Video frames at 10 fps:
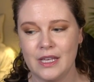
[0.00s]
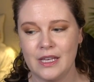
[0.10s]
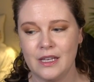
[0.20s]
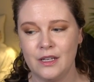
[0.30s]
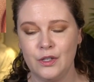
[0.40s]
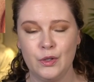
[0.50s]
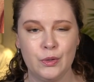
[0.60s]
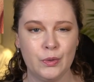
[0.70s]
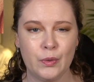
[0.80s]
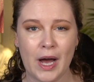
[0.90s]
the
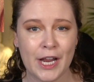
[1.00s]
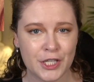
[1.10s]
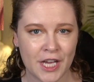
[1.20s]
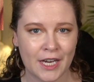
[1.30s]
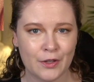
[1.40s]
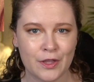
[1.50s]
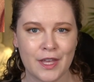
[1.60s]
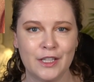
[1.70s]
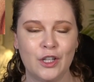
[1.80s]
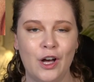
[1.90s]
new eyeshadow that
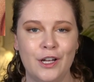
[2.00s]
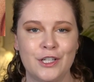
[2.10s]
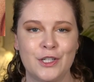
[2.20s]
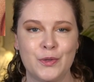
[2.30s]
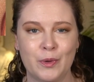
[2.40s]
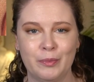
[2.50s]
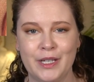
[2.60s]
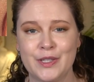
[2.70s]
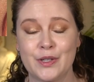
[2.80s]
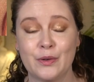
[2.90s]
they launched to
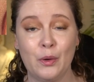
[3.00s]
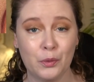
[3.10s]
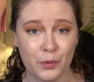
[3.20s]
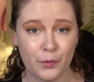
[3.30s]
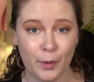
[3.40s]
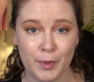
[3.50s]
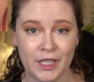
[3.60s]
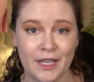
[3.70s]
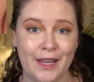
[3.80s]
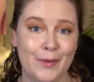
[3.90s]
replace their older
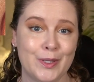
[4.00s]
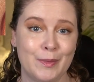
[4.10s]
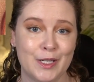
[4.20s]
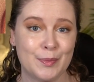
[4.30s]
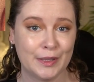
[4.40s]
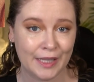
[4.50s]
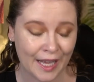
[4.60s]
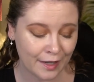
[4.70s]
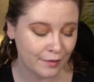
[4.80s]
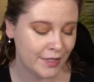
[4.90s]
formula that was much
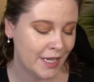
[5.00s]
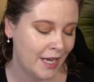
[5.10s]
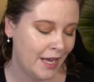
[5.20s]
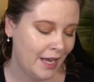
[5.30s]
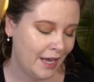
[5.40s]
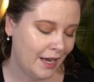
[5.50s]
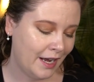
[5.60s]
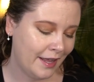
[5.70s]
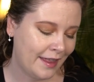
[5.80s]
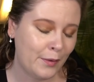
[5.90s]
beloved.
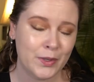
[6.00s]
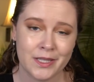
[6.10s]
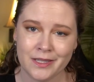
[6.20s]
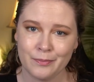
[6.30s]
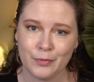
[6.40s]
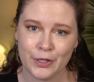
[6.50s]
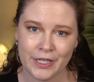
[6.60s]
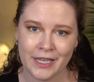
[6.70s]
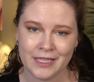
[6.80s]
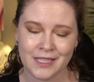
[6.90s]
Uh, that was
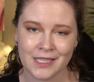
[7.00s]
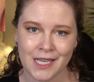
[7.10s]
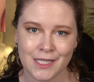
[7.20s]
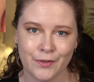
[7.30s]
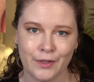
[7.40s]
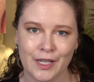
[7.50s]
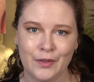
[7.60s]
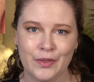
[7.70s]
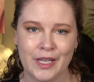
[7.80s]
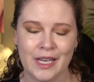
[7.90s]
pretty unsuccessful. I
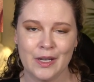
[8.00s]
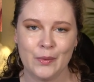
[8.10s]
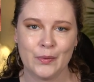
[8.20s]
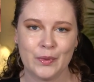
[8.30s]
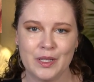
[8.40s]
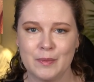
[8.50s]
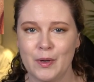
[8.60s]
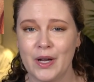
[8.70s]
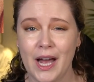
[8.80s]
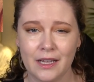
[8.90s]
don't think anyone really
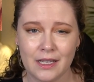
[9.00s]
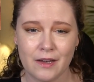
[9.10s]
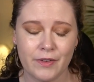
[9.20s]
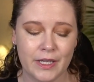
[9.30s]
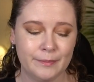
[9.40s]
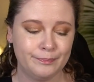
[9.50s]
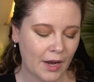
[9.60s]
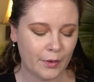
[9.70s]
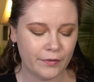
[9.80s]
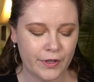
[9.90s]
spoke highly of it. I
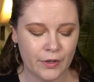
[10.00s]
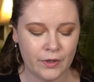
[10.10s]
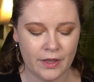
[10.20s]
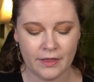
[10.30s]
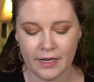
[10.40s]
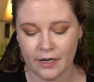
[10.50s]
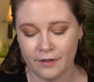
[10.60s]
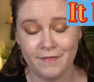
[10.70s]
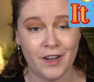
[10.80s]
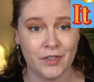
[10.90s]
reviewed
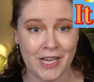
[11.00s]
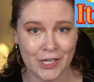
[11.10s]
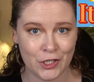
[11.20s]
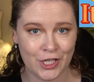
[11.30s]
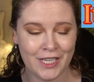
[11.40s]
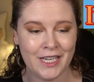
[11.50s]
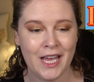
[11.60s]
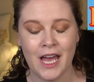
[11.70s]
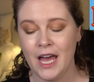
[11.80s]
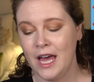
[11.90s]
their foundation.
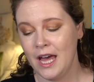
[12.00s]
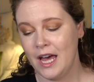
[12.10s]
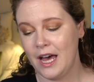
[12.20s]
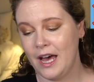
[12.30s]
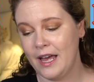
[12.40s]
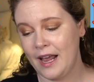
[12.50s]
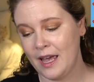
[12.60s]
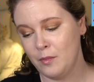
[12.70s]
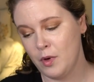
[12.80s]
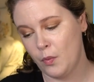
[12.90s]
Uh, and I
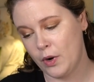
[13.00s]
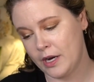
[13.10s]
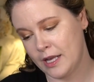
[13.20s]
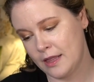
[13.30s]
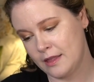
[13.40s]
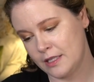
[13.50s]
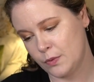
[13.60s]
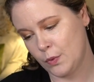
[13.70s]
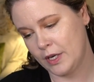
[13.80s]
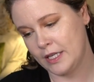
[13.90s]
am wearing
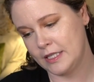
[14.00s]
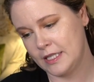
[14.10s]
this one